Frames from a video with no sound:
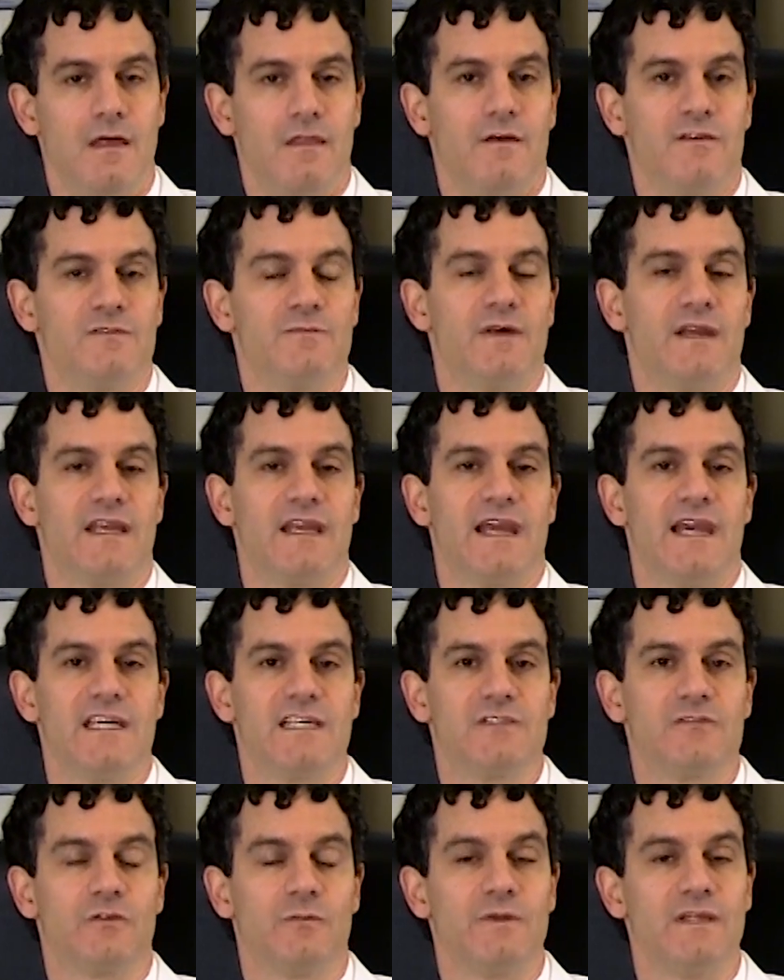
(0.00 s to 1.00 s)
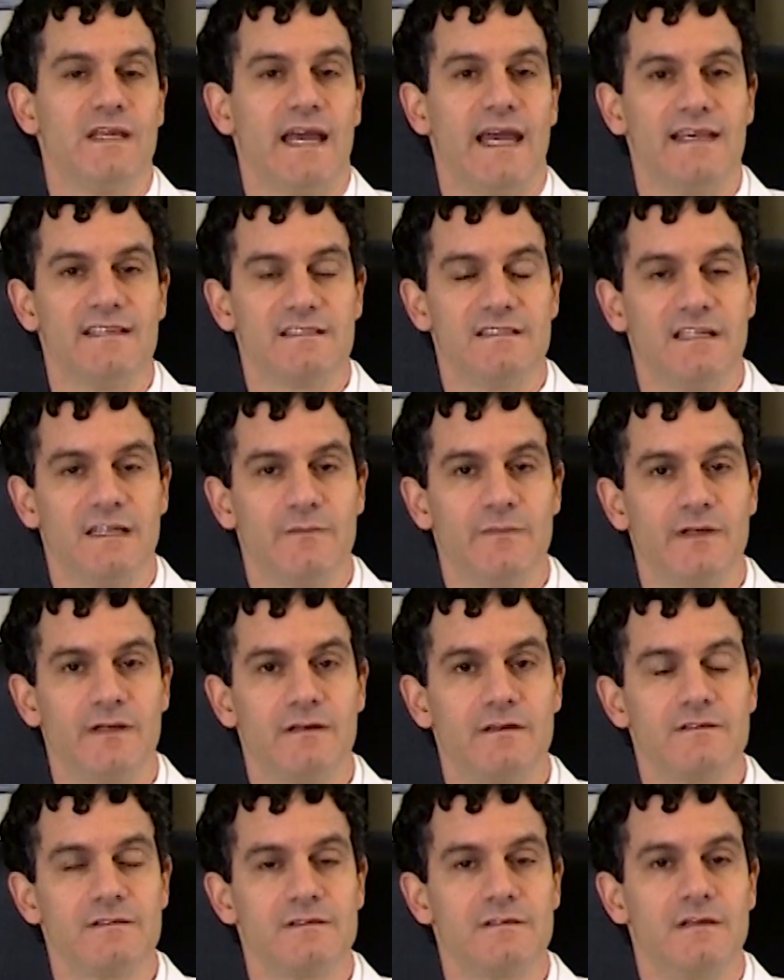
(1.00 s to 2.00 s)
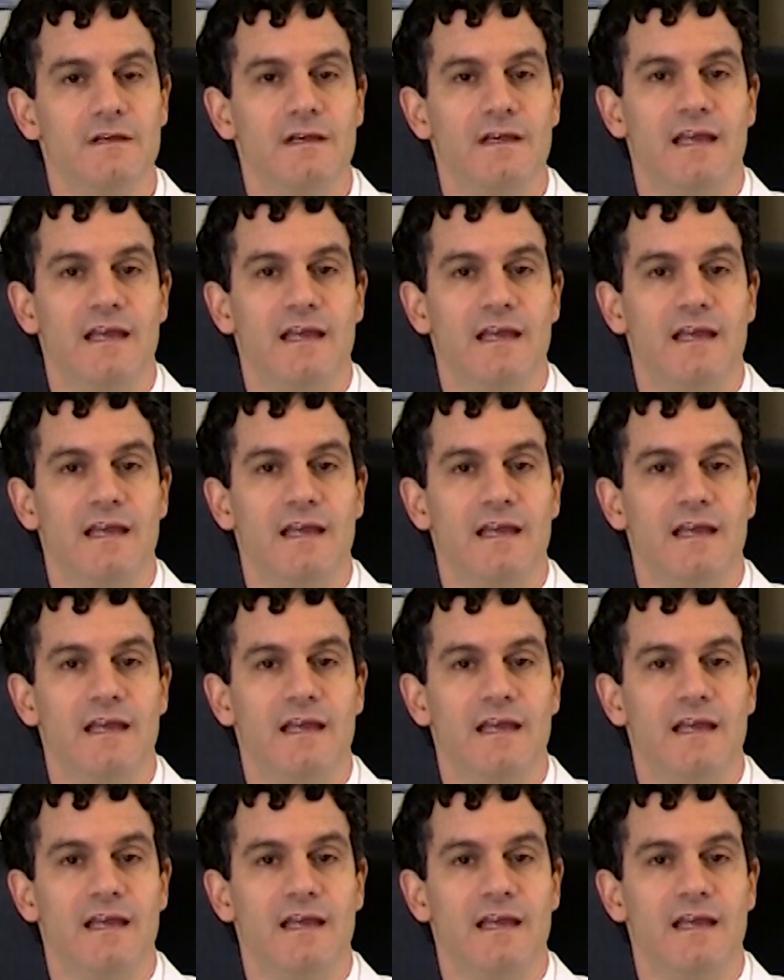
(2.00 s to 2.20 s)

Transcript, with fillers: Those medications will be ACE inhibitors